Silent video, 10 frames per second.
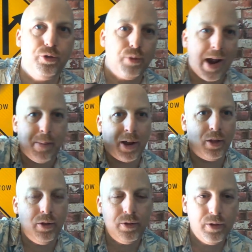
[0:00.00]

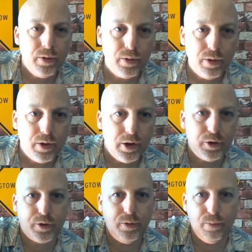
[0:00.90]
ramming
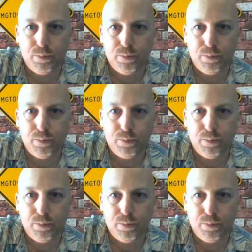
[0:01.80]
his